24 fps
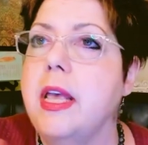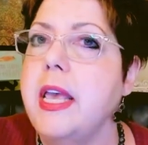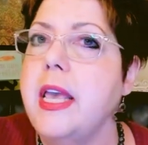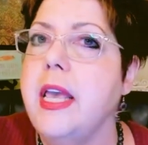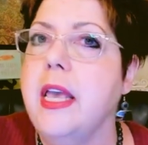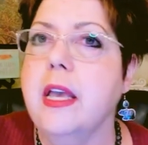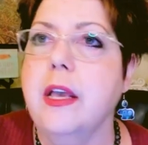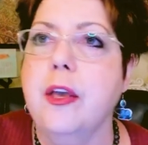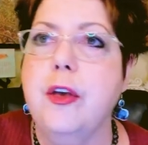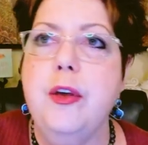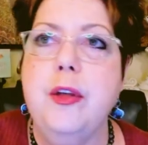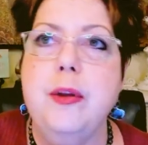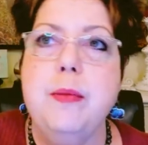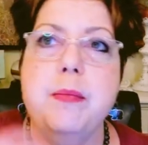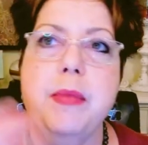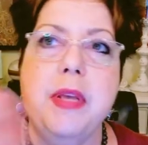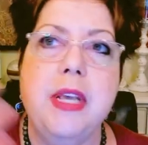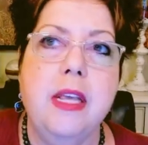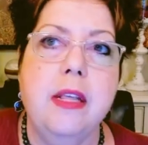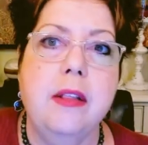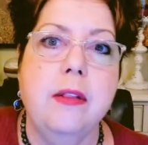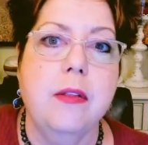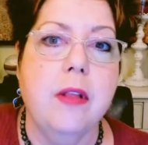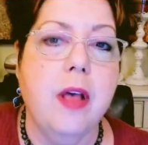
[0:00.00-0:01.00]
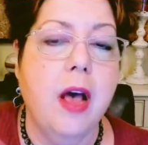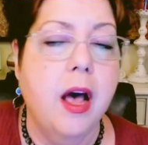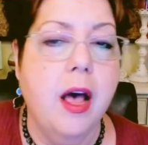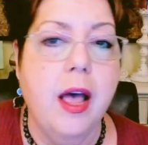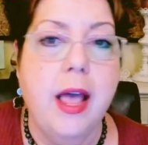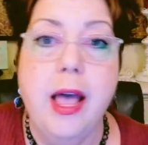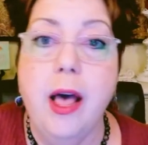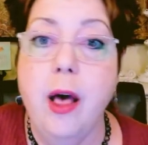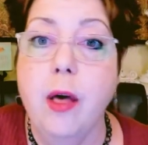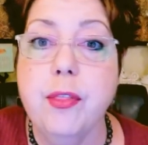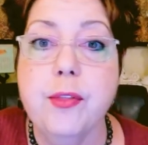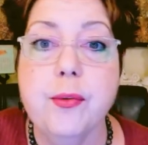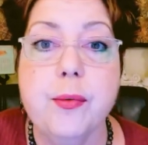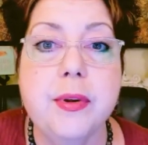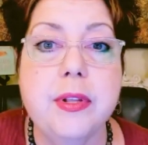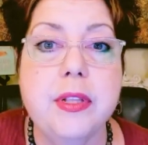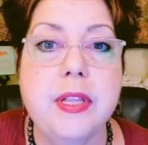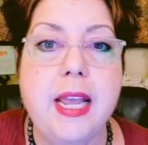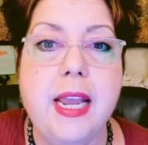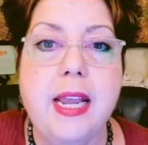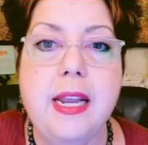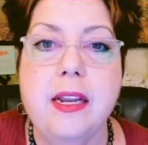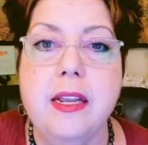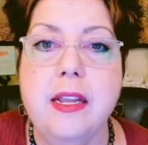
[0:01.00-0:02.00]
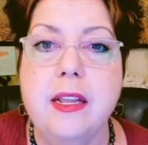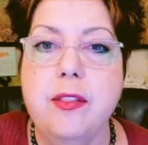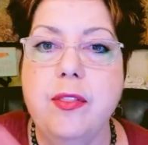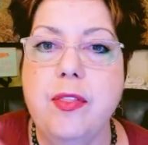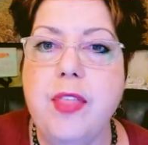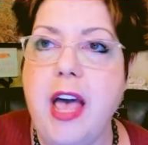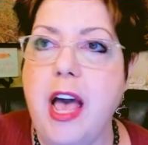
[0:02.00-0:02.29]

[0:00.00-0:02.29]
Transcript: It could mean health related,